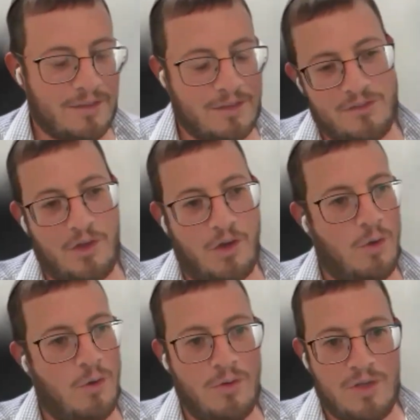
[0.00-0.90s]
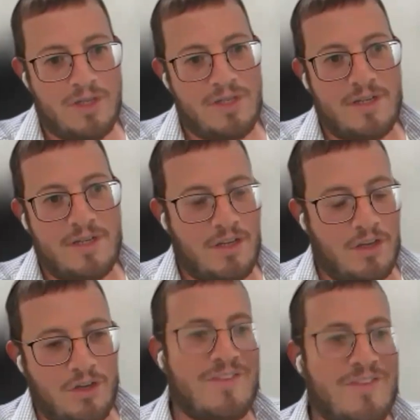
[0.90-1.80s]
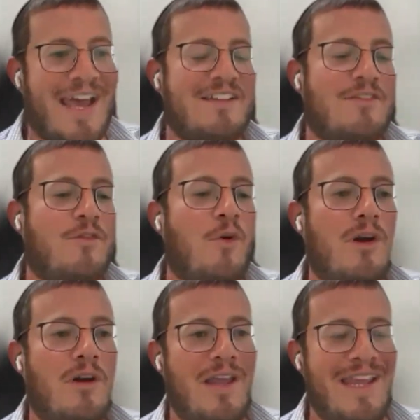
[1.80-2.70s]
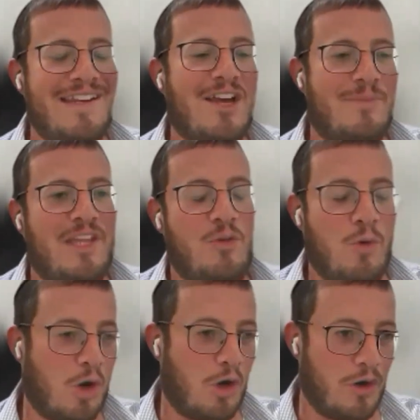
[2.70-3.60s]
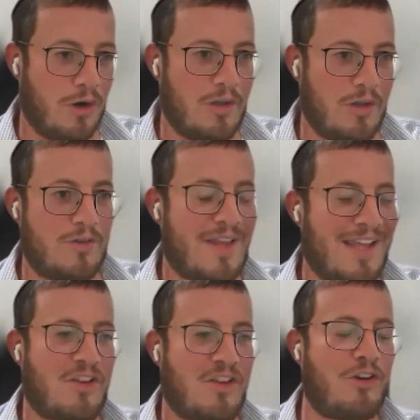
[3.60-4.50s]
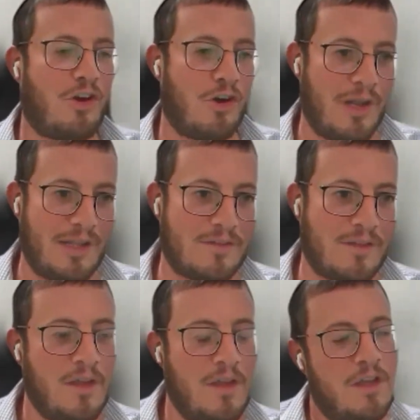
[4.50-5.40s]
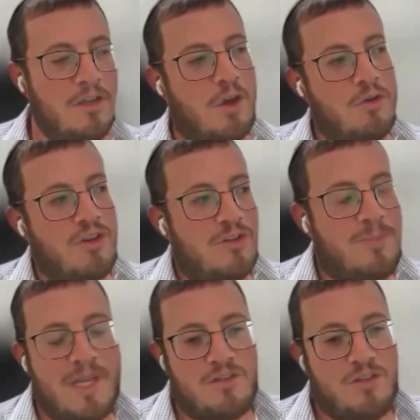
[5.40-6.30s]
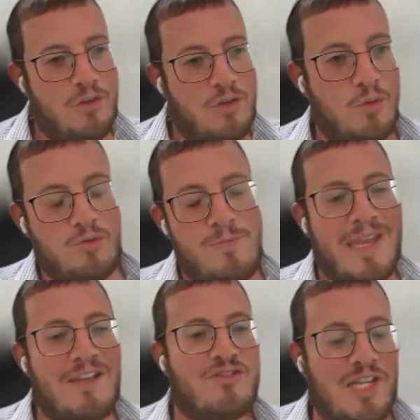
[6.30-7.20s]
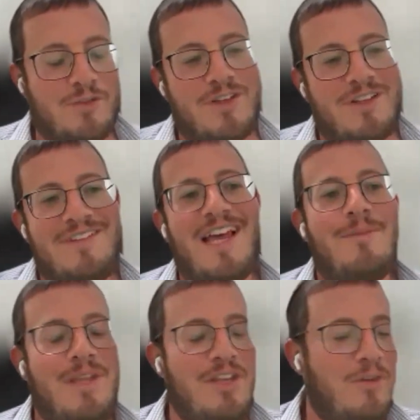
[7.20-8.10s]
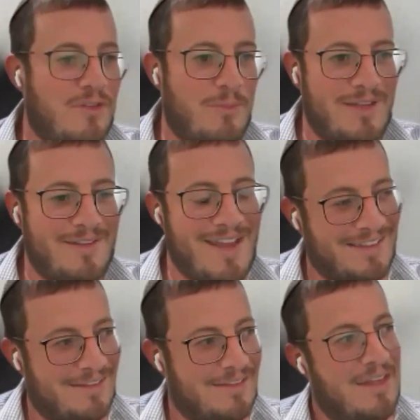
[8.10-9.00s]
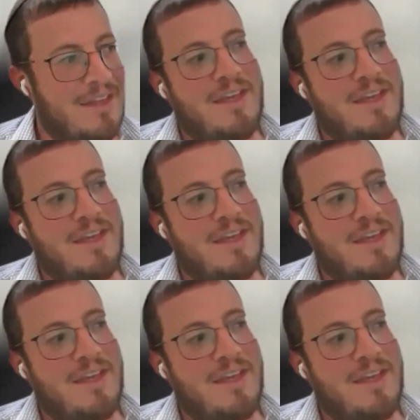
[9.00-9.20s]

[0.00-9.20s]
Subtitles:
There's no, you're taxed for income that you earn. You're taxed on your earnings. So just because you make a transfer does not mean you have to pay taxes.